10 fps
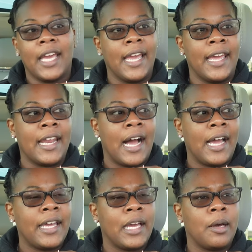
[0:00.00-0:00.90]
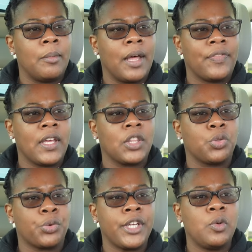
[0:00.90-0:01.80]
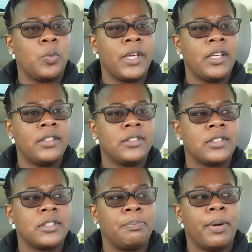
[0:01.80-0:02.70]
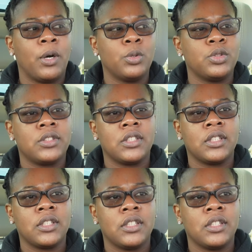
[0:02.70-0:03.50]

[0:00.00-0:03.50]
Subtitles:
And I am, I think, 3 weeks post.